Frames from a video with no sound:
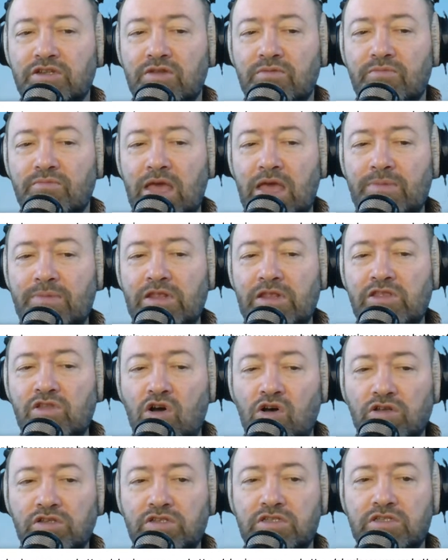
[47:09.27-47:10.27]
maybe
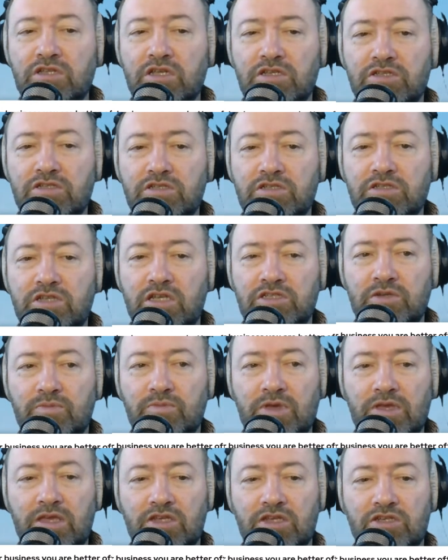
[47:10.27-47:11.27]
not such a
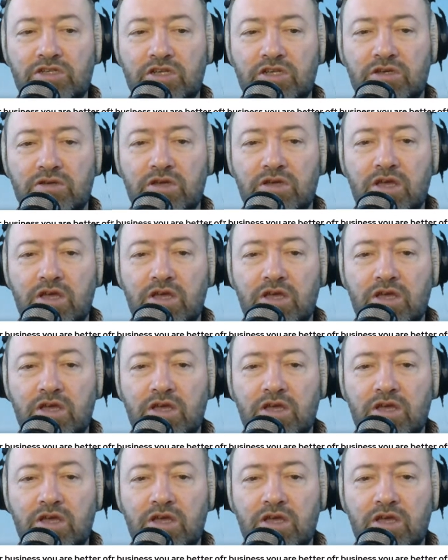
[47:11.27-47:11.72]
big issue.